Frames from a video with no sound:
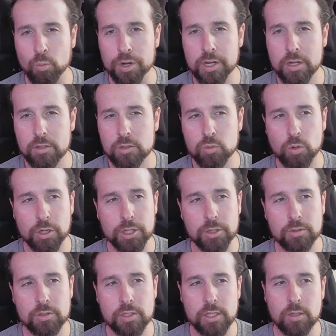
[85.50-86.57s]
Windows, we're
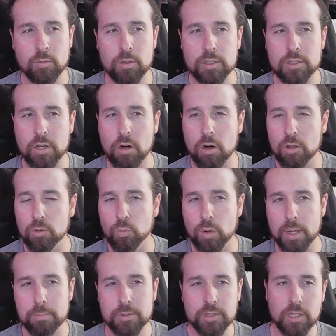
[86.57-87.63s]
using what's called
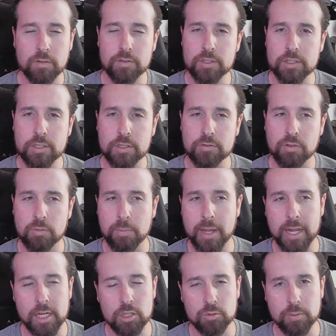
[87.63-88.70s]
Web Services for
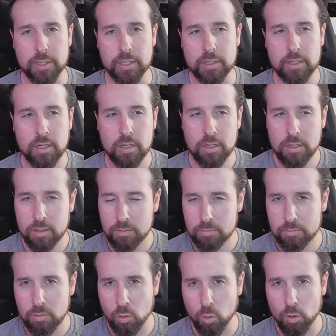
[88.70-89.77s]
Management,
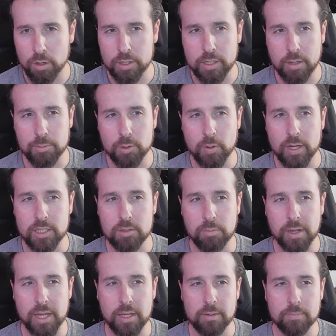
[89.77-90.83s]
or
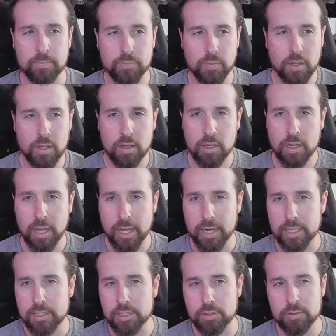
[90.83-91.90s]
WSMan, and
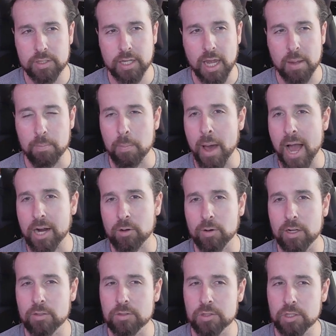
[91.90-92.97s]
it's using a
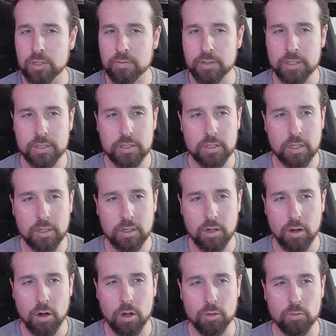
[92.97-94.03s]
background service
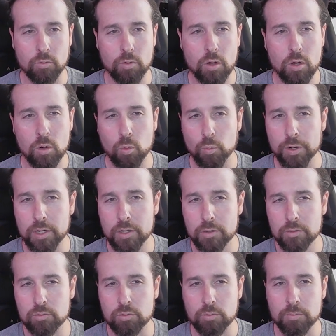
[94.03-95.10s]
called
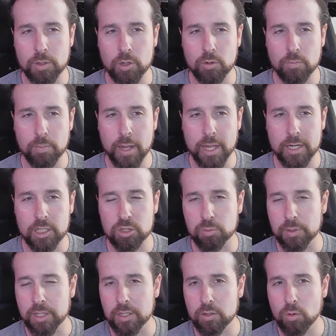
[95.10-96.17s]
Windows Remote
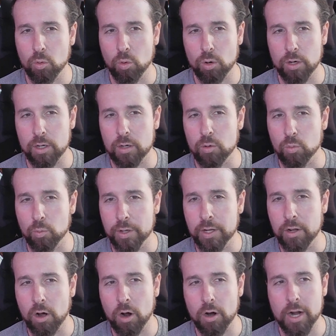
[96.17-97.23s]
Management, or
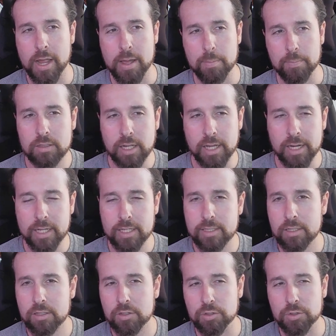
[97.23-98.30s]
WinRM. It is
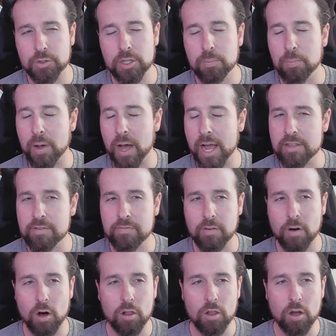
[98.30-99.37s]
included by
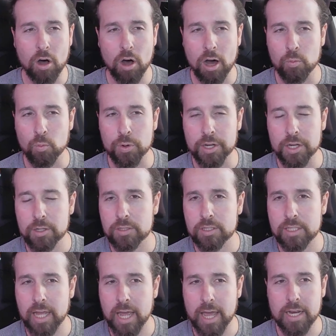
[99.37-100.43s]
default on Windows
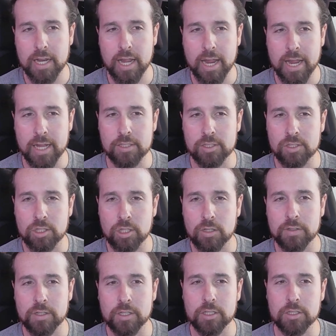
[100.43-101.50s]
10 and
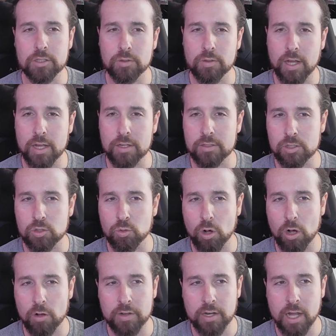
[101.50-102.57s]
Server
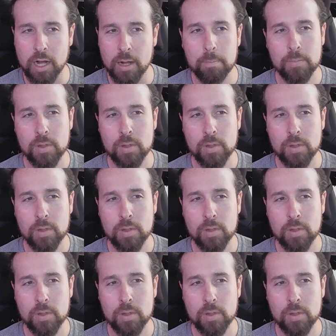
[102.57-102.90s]
2012 and up,